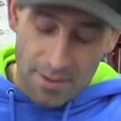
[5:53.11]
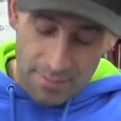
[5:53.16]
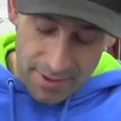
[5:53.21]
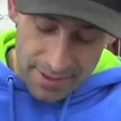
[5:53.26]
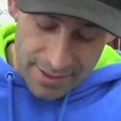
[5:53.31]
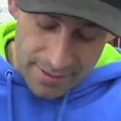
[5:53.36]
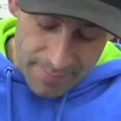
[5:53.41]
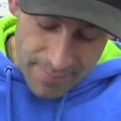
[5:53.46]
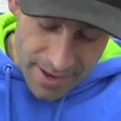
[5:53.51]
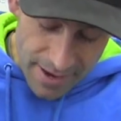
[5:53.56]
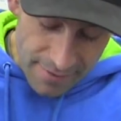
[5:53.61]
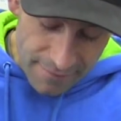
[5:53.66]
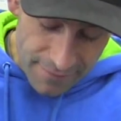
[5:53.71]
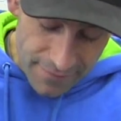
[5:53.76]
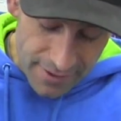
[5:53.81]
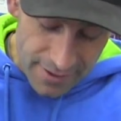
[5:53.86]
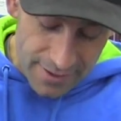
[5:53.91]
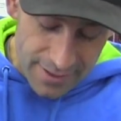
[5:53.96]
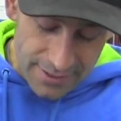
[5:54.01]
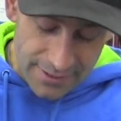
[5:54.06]
But the
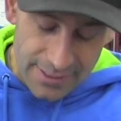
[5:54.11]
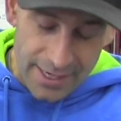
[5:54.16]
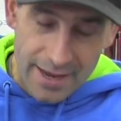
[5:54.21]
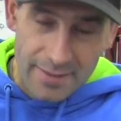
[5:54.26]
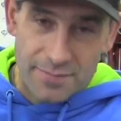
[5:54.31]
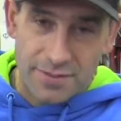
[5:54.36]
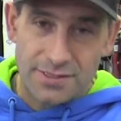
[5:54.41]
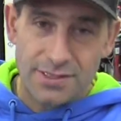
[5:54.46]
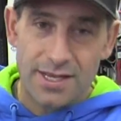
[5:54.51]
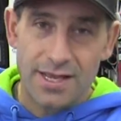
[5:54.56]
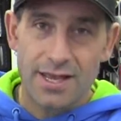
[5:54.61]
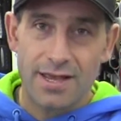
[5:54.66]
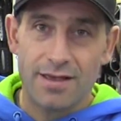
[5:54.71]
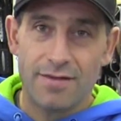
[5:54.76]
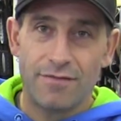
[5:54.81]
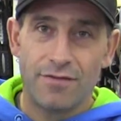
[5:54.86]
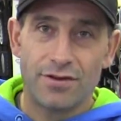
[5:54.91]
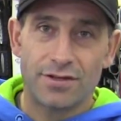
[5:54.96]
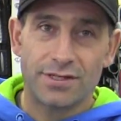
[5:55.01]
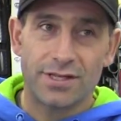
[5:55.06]
benefit of this type of ski,
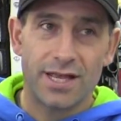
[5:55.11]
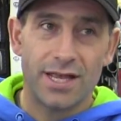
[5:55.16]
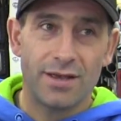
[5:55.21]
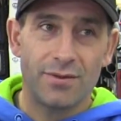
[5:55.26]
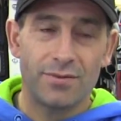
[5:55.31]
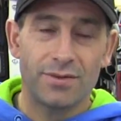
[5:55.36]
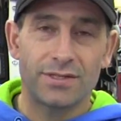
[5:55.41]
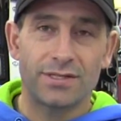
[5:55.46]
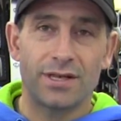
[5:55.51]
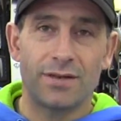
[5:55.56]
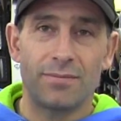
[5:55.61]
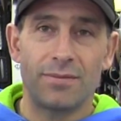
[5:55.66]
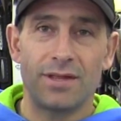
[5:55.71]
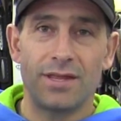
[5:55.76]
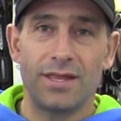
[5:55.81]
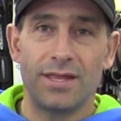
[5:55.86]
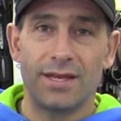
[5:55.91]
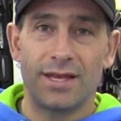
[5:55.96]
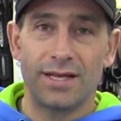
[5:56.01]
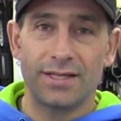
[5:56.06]
if you're skiing with
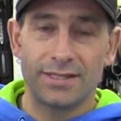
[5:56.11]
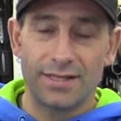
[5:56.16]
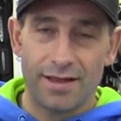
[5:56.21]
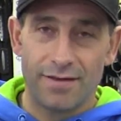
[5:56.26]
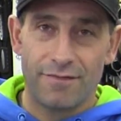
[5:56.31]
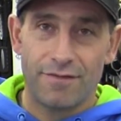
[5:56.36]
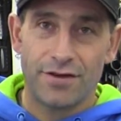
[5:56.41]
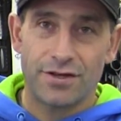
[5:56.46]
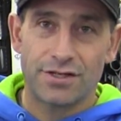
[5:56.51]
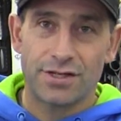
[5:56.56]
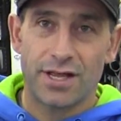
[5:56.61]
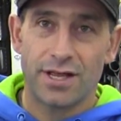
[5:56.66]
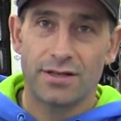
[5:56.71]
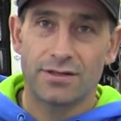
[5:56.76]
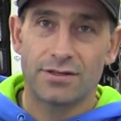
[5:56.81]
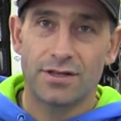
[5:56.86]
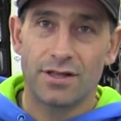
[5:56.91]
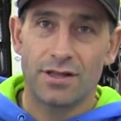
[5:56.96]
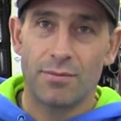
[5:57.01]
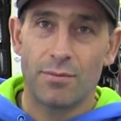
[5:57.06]
somebody that doesn't have fish
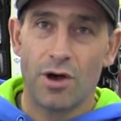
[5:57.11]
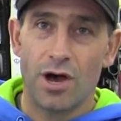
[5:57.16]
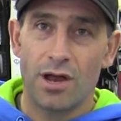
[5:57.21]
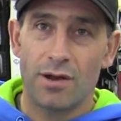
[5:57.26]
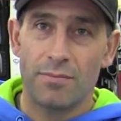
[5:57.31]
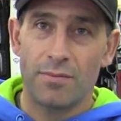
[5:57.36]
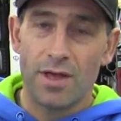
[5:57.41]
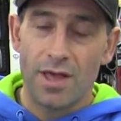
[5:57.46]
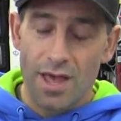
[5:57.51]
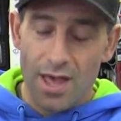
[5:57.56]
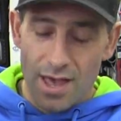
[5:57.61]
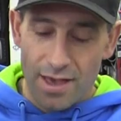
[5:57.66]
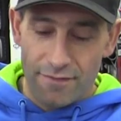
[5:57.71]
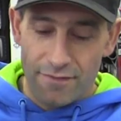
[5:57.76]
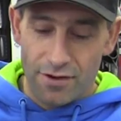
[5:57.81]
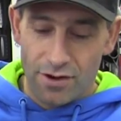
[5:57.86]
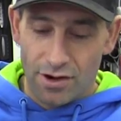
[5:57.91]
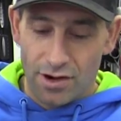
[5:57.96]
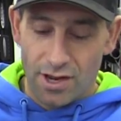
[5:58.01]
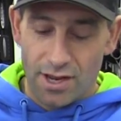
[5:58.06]
scales on the bottom,
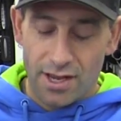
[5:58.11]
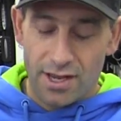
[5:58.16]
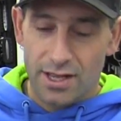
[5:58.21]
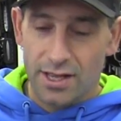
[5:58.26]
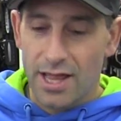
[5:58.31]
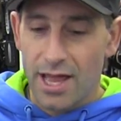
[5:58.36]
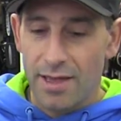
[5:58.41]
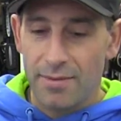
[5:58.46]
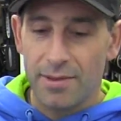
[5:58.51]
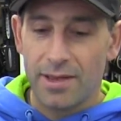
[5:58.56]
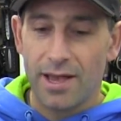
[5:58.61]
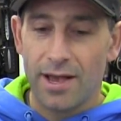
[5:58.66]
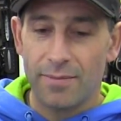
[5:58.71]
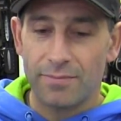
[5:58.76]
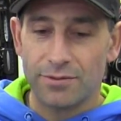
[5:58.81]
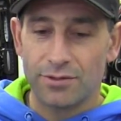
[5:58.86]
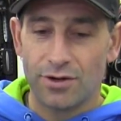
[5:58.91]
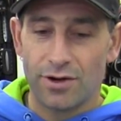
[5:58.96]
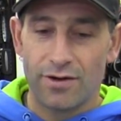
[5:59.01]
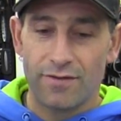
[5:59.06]
if you're climbing
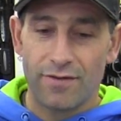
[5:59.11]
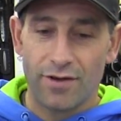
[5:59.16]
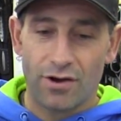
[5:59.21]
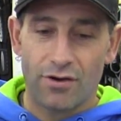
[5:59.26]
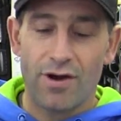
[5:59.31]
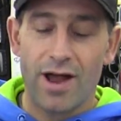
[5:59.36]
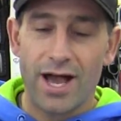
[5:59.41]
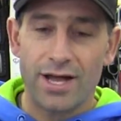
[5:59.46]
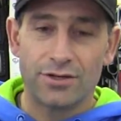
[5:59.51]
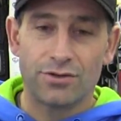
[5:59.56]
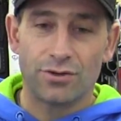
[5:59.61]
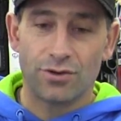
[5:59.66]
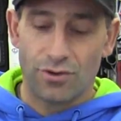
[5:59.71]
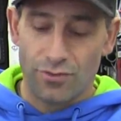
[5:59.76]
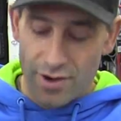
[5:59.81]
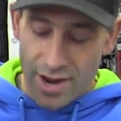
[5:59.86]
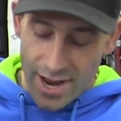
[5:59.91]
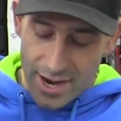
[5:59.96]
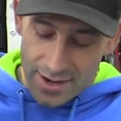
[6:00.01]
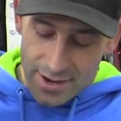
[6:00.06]
up sort of a gradual
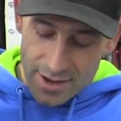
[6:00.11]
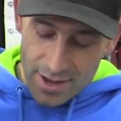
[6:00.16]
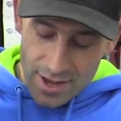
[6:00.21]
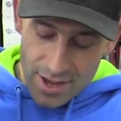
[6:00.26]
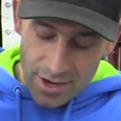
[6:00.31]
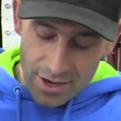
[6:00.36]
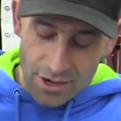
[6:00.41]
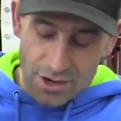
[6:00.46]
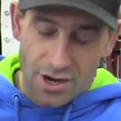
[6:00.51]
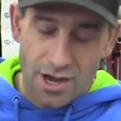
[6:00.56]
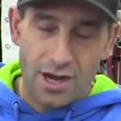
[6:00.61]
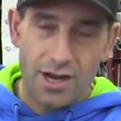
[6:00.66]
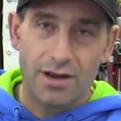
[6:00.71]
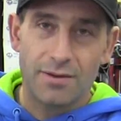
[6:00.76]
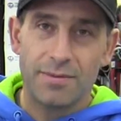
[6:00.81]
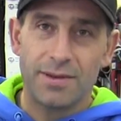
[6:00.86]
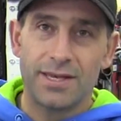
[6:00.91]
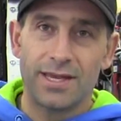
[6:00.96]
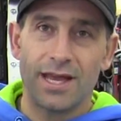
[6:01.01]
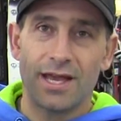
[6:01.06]
grade, you're not
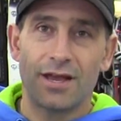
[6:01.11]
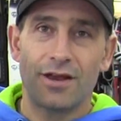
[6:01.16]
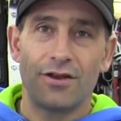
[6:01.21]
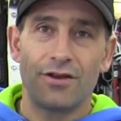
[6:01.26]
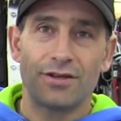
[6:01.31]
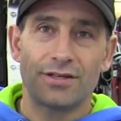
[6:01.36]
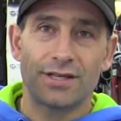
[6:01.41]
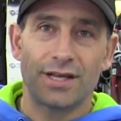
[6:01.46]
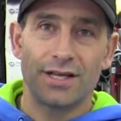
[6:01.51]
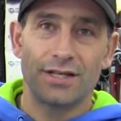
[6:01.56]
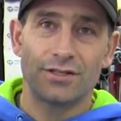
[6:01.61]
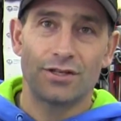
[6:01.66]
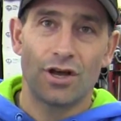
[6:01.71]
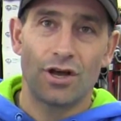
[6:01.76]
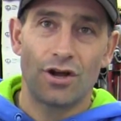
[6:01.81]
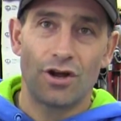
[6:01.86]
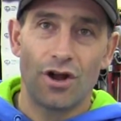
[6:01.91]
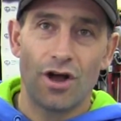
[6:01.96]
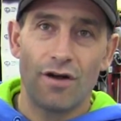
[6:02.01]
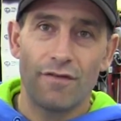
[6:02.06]
going to be taking your skins
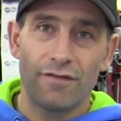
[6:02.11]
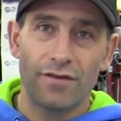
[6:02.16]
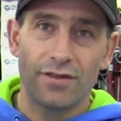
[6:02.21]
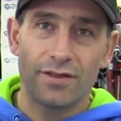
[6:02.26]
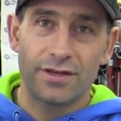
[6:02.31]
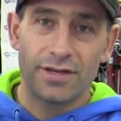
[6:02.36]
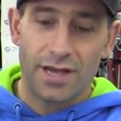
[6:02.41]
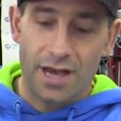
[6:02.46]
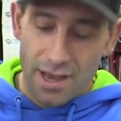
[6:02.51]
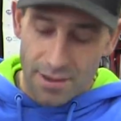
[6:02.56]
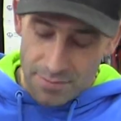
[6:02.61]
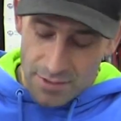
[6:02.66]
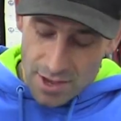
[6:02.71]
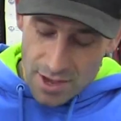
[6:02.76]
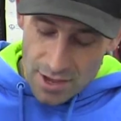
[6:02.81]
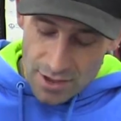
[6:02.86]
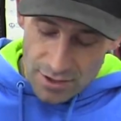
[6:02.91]
on and off all the time.